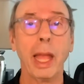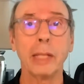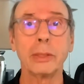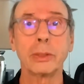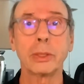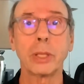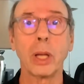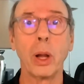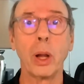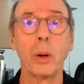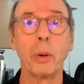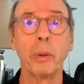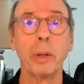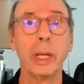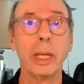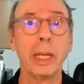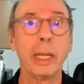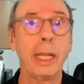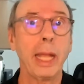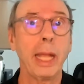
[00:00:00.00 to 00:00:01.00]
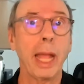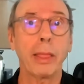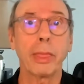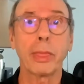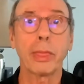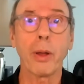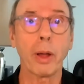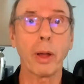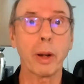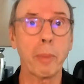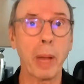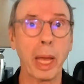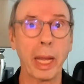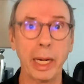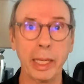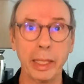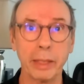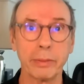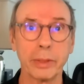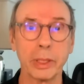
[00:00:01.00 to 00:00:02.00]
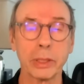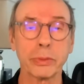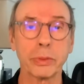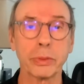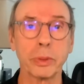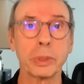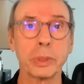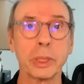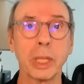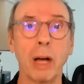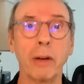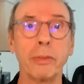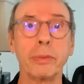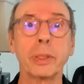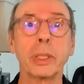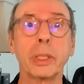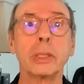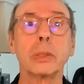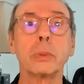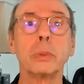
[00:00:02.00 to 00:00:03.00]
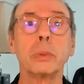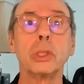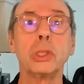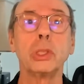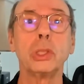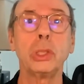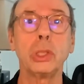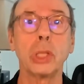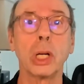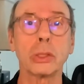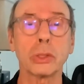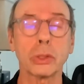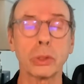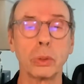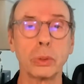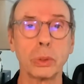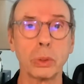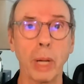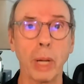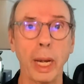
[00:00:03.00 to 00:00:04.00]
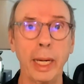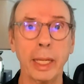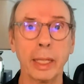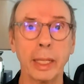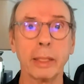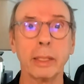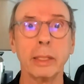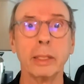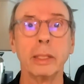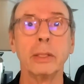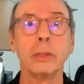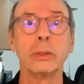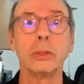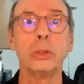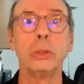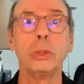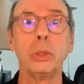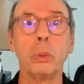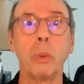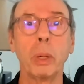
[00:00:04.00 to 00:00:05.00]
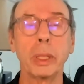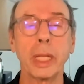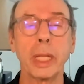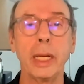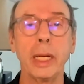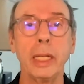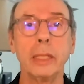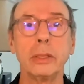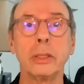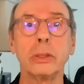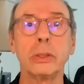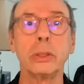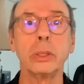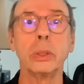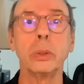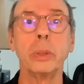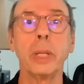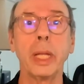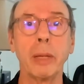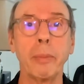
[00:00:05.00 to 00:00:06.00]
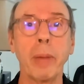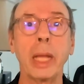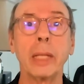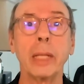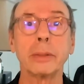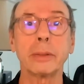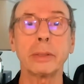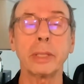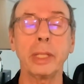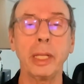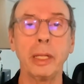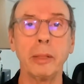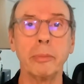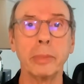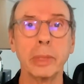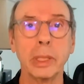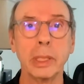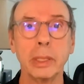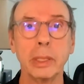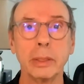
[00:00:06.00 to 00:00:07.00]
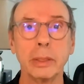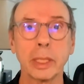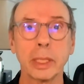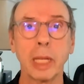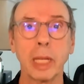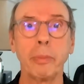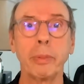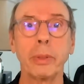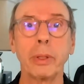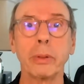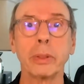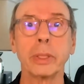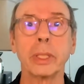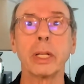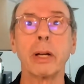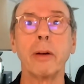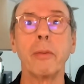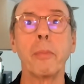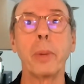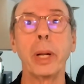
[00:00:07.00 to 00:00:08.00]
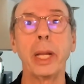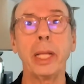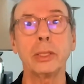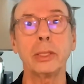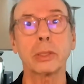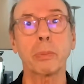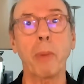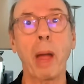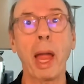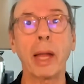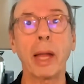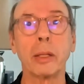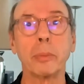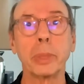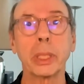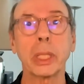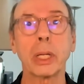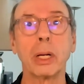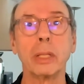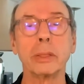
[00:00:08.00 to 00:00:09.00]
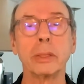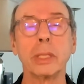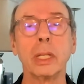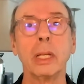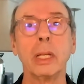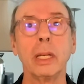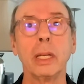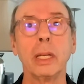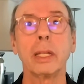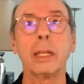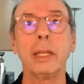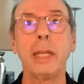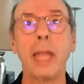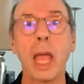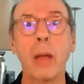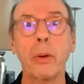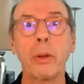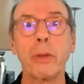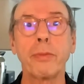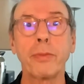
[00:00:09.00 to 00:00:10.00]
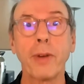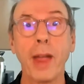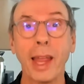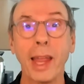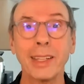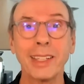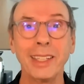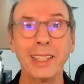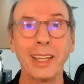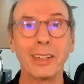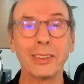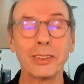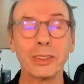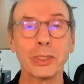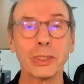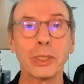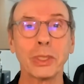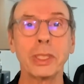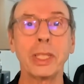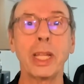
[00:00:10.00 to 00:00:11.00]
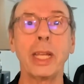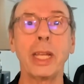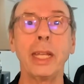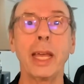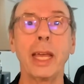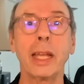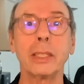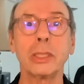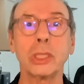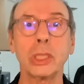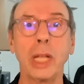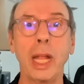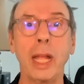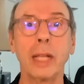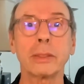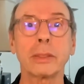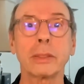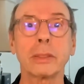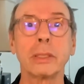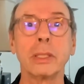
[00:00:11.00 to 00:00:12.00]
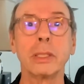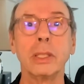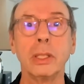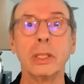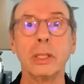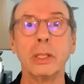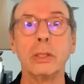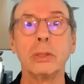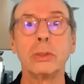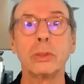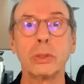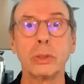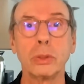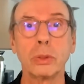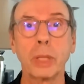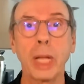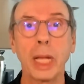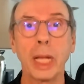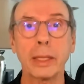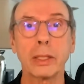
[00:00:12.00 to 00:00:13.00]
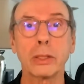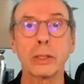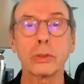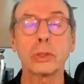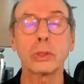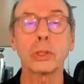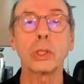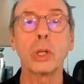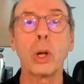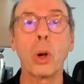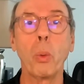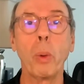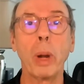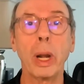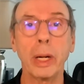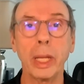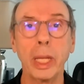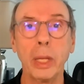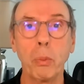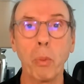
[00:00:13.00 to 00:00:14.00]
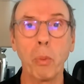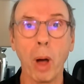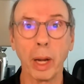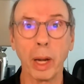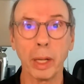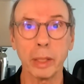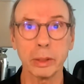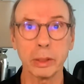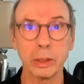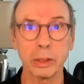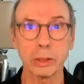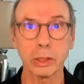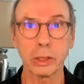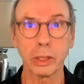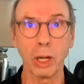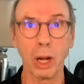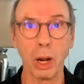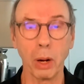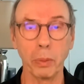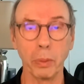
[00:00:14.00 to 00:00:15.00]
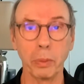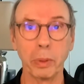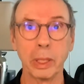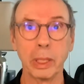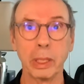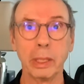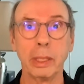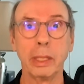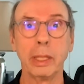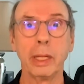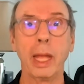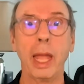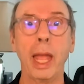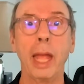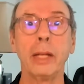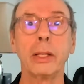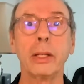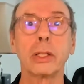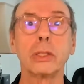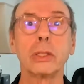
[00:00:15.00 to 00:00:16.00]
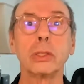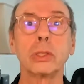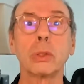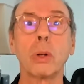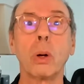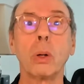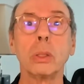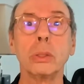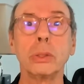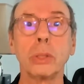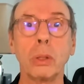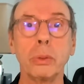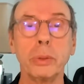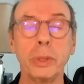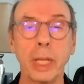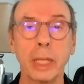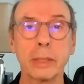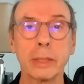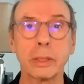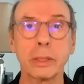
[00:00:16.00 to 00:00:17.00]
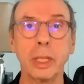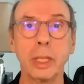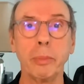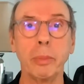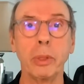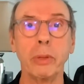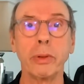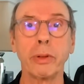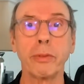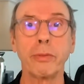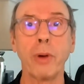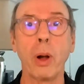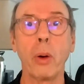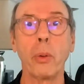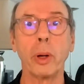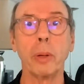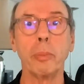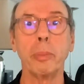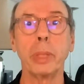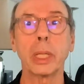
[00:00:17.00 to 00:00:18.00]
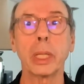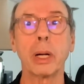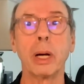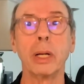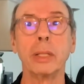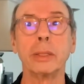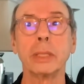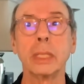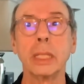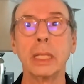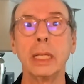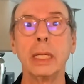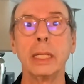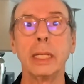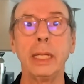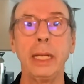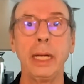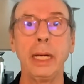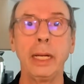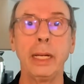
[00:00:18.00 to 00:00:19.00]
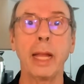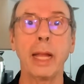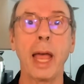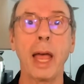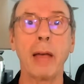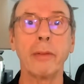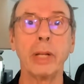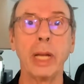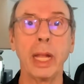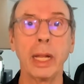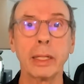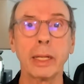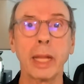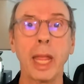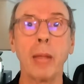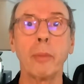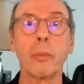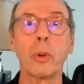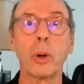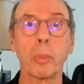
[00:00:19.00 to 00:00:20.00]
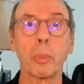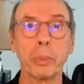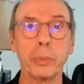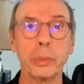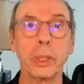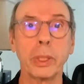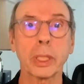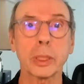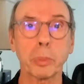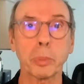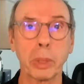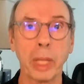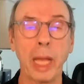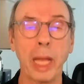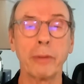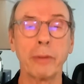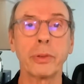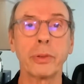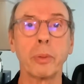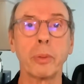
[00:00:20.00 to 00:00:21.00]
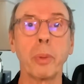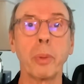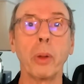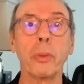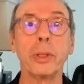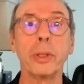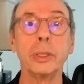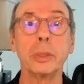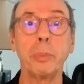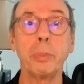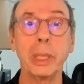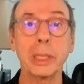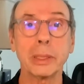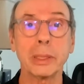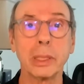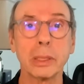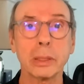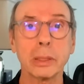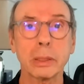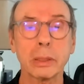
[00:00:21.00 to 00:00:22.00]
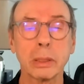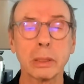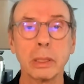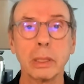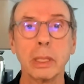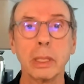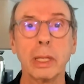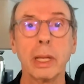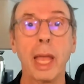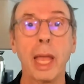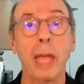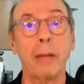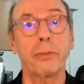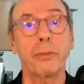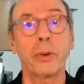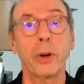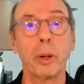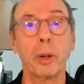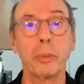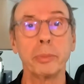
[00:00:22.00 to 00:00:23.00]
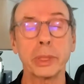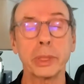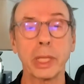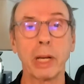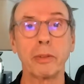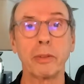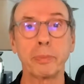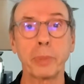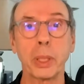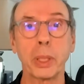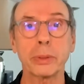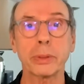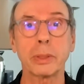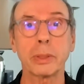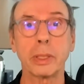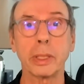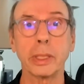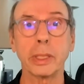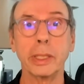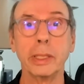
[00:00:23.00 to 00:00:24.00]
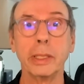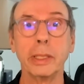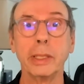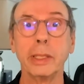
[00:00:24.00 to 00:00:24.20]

And so he hadn't thought about any of this for himself because it was just so draining to do what they needed to do, him and his team, keep doing done. But he smiled because now he finally understood that he had a chance to get this to go where he wanted it to go and to control his own destiny moving forward, because he needed to have an end game or next plan for both his business and for himself personally.